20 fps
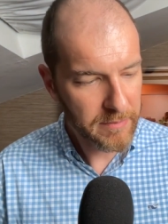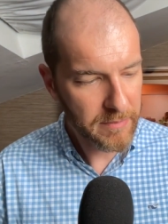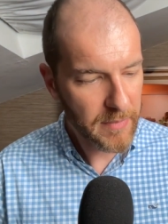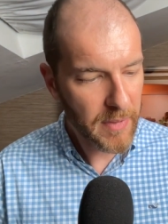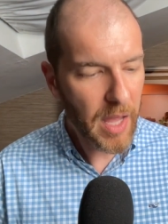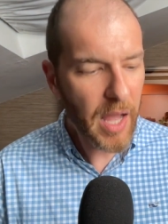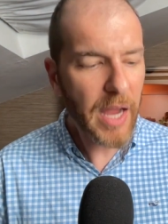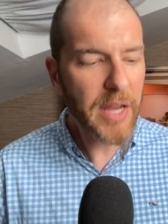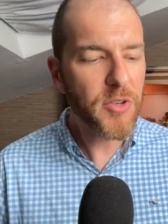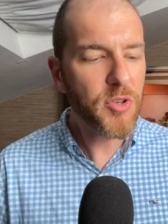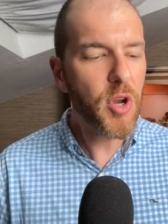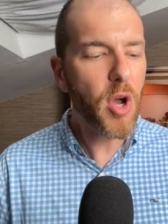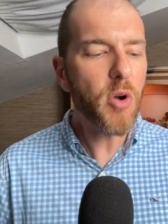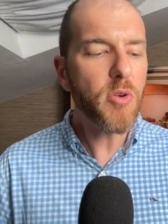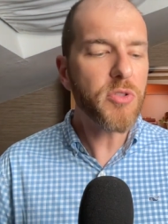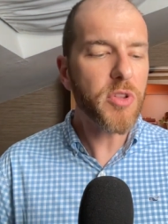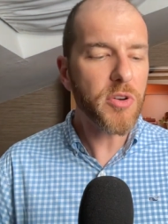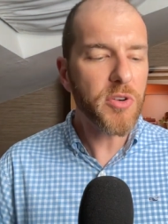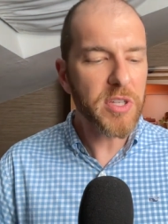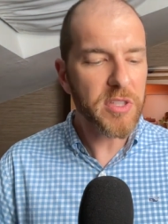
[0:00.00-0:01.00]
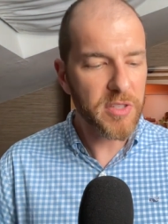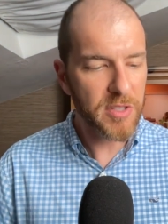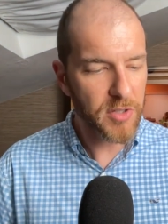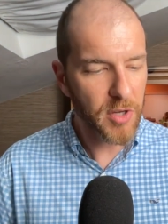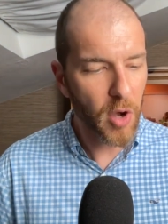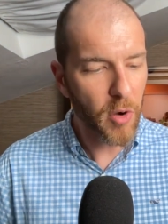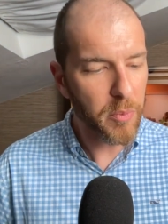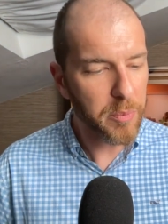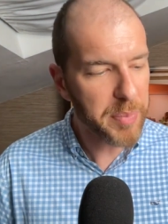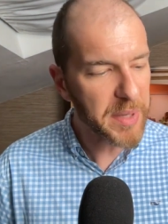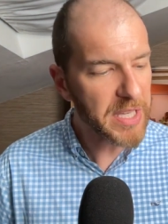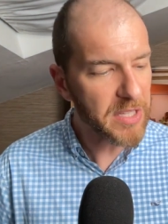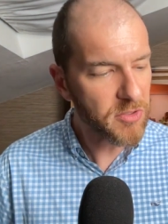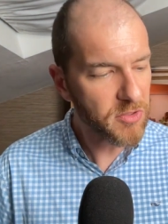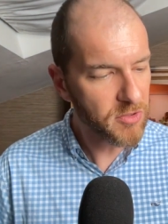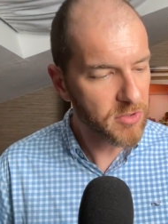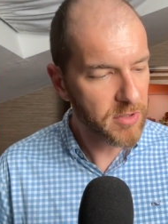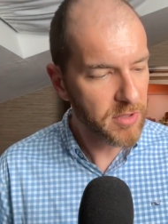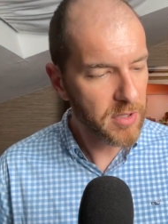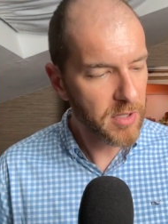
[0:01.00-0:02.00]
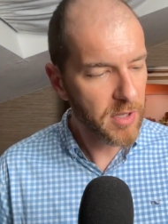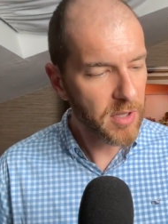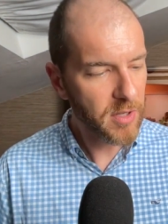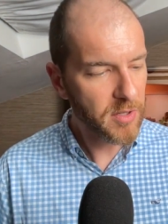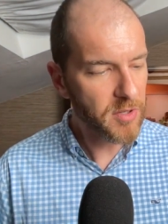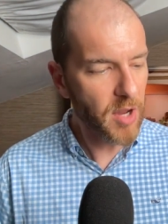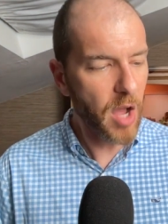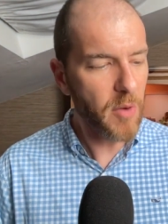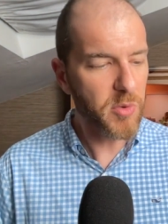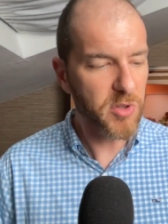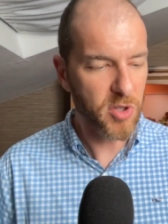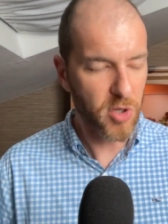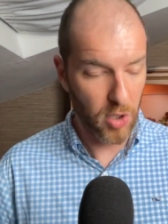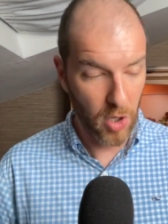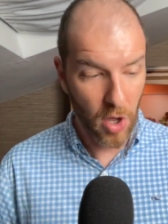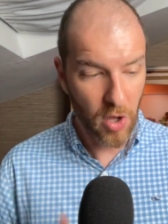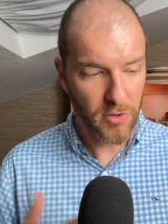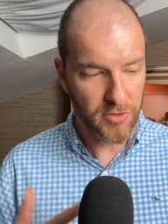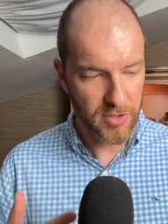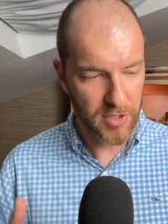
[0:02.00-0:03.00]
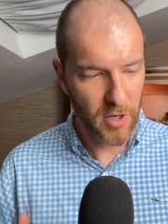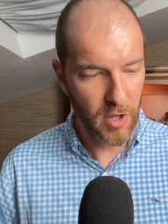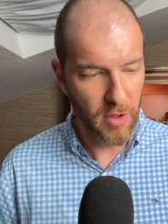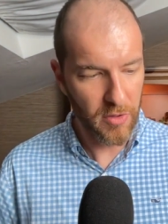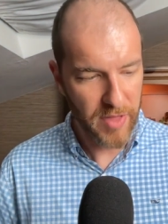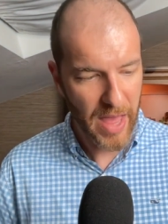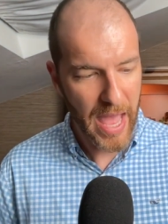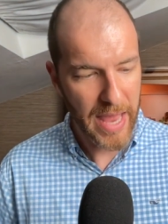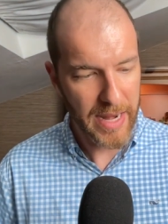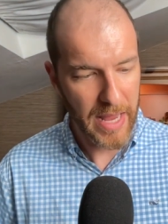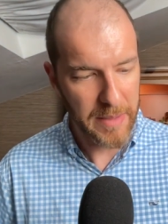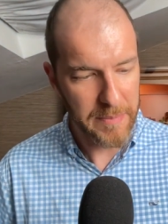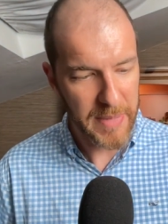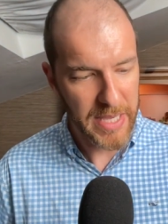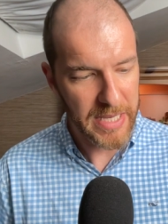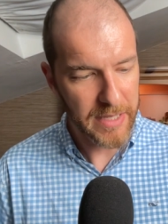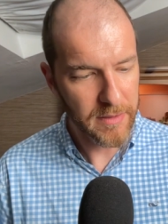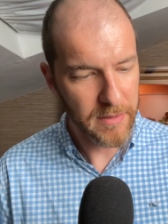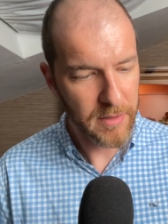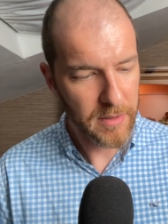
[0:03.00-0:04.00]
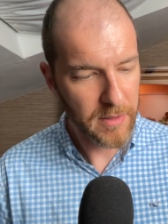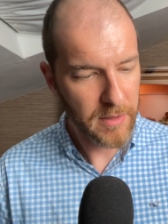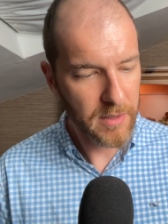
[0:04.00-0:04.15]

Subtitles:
I know there isn't no beast. Not with claws and all that, I mean.